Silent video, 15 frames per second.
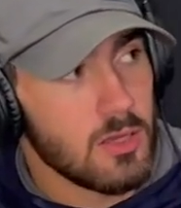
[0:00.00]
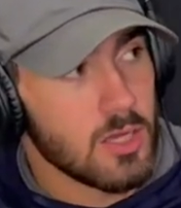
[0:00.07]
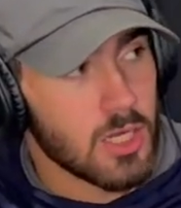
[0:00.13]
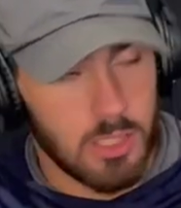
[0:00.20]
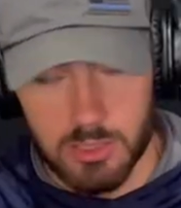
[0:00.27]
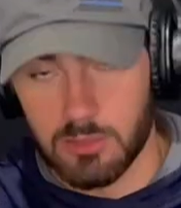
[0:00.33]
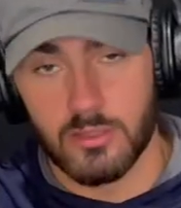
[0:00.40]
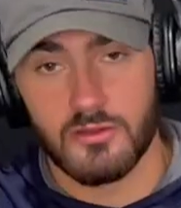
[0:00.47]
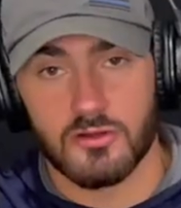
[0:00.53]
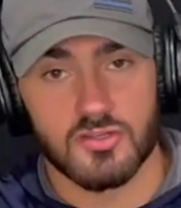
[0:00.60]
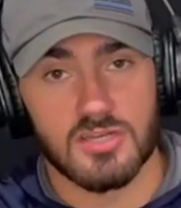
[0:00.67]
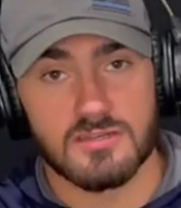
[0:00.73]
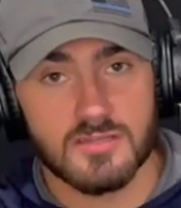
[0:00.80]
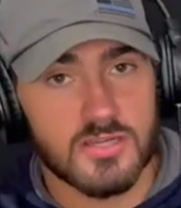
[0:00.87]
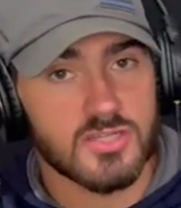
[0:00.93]
Clearly, there's a
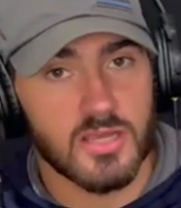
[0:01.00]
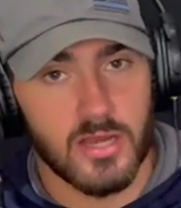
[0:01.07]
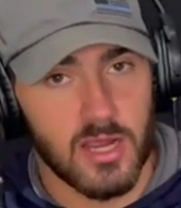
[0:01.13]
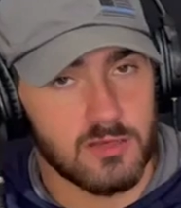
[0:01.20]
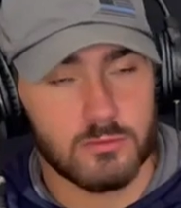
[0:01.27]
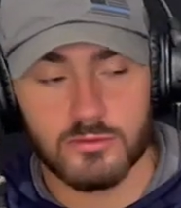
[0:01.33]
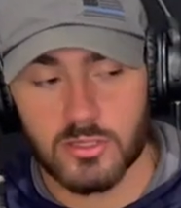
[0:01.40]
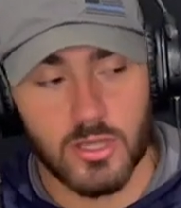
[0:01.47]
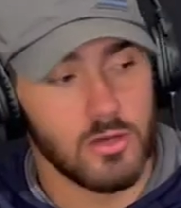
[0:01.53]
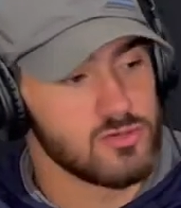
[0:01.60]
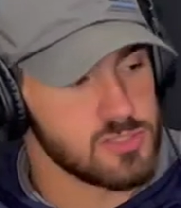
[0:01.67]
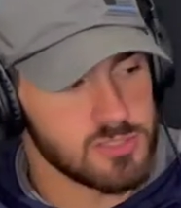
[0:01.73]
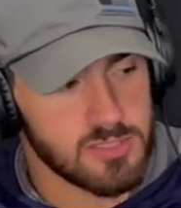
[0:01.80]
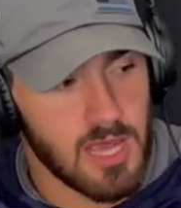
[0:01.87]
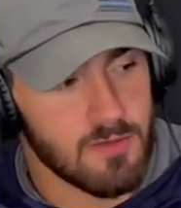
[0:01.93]
disconnect with the
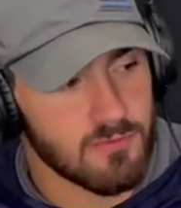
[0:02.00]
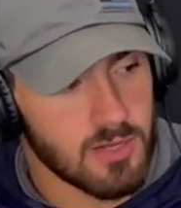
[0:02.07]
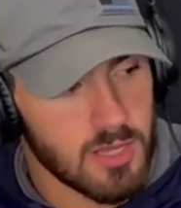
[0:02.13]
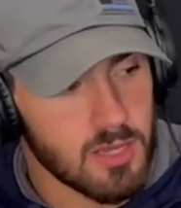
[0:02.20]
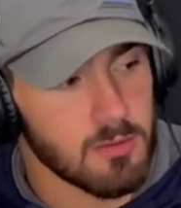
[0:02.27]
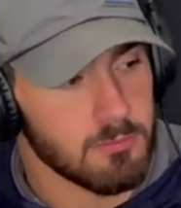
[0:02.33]
coaching staff and him.